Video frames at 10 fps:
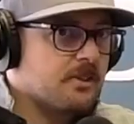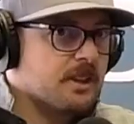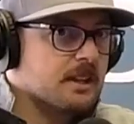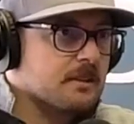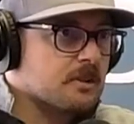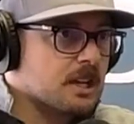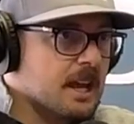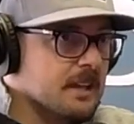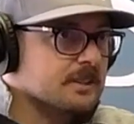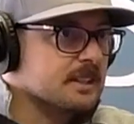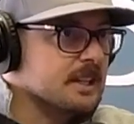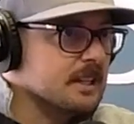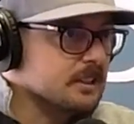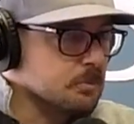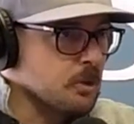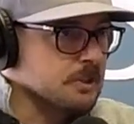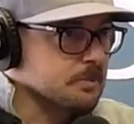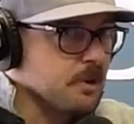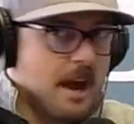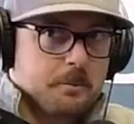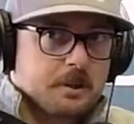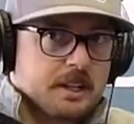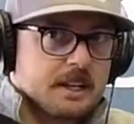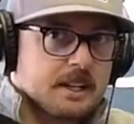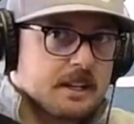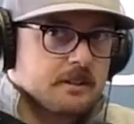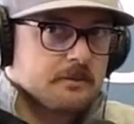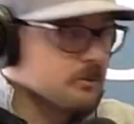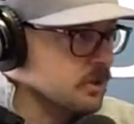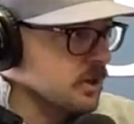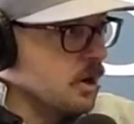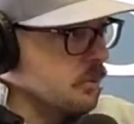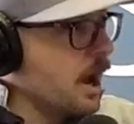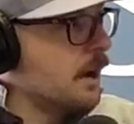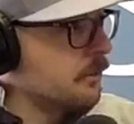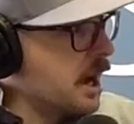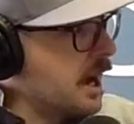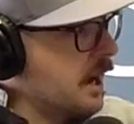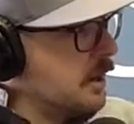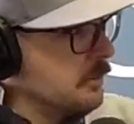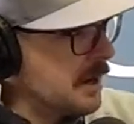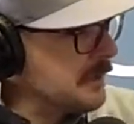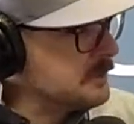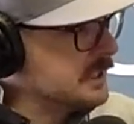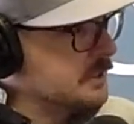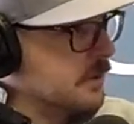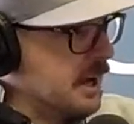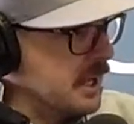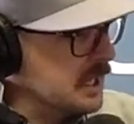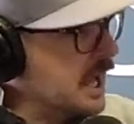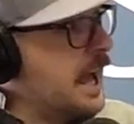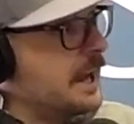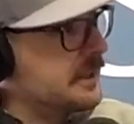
the KSE sports property, you know, rah rah piped into my mm. head.